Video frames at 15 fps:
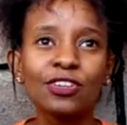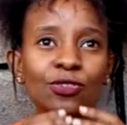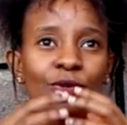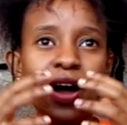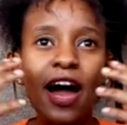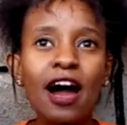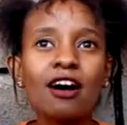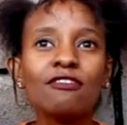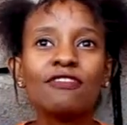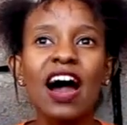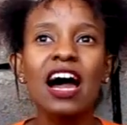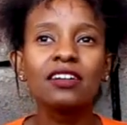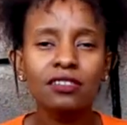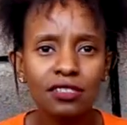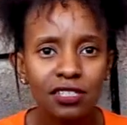have
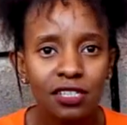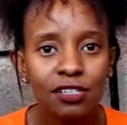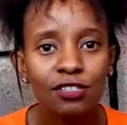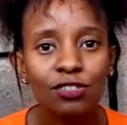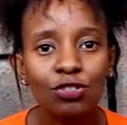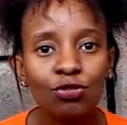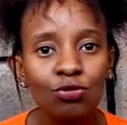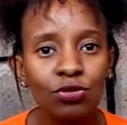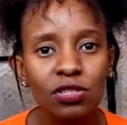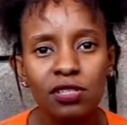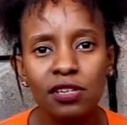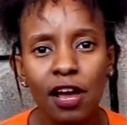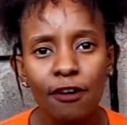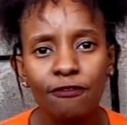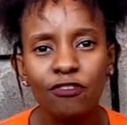answers to
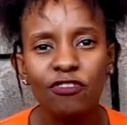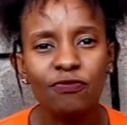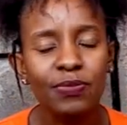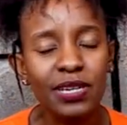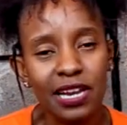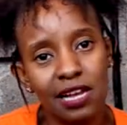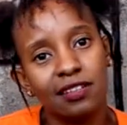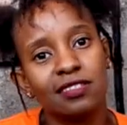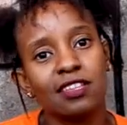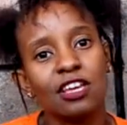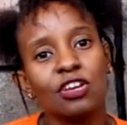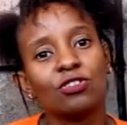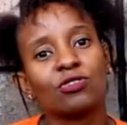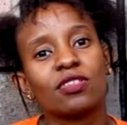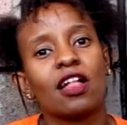stuff you've been asking
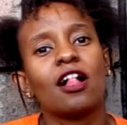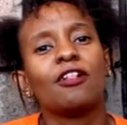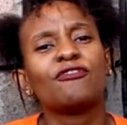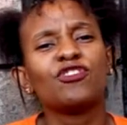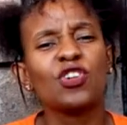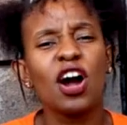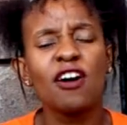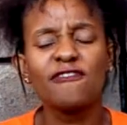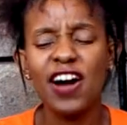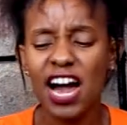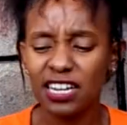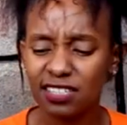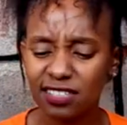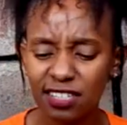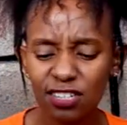yourself. You have
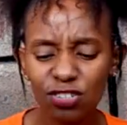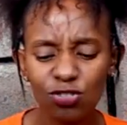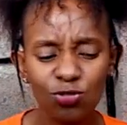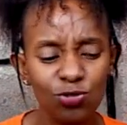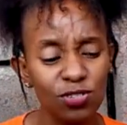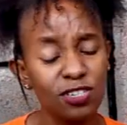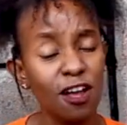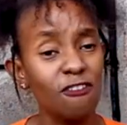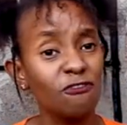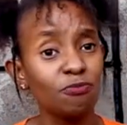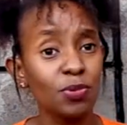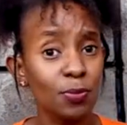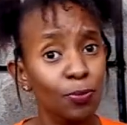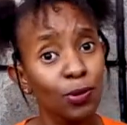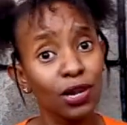answers to stuff
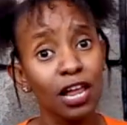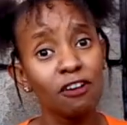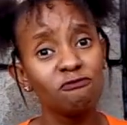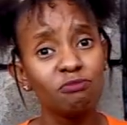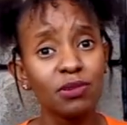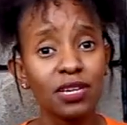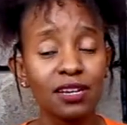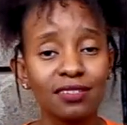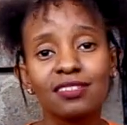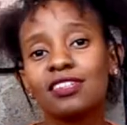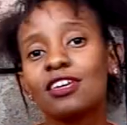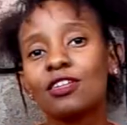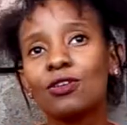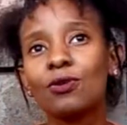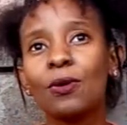people have been
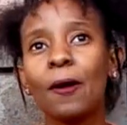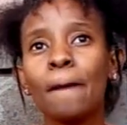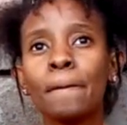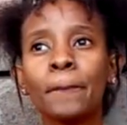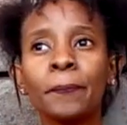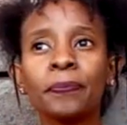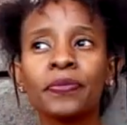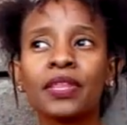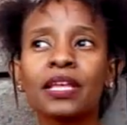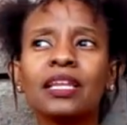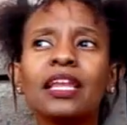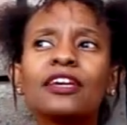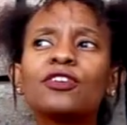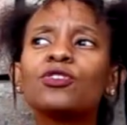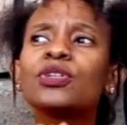asking you.
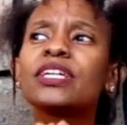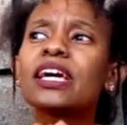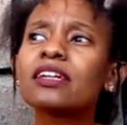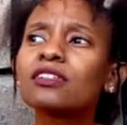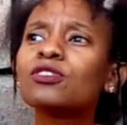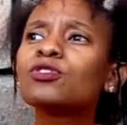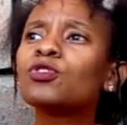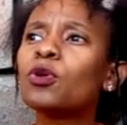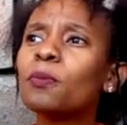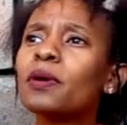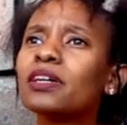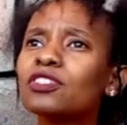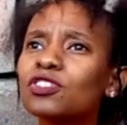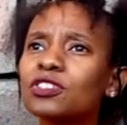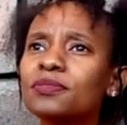Like, you get so
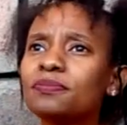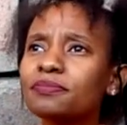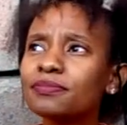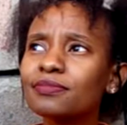much